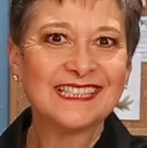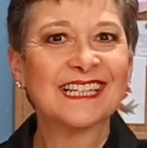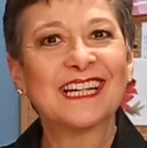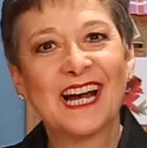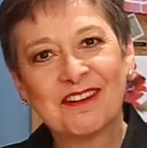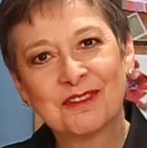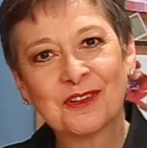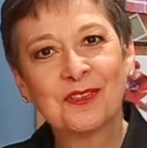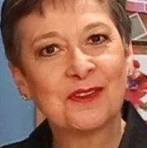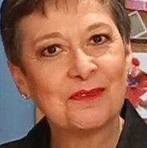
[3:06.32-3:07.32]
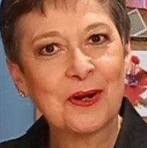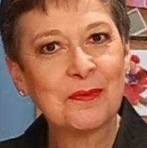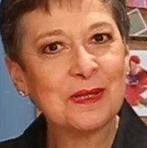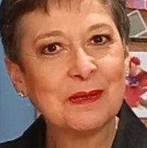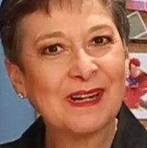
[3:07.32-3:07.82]
to cover the
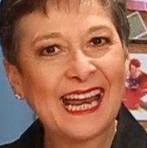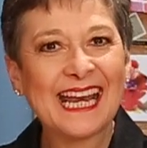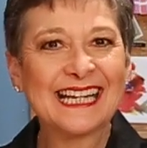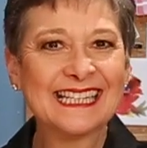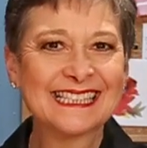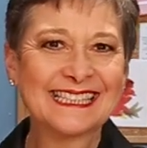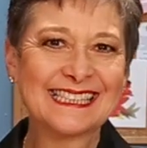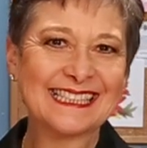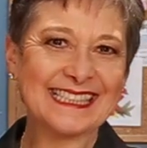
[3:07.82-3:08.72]
foam and the mechanics.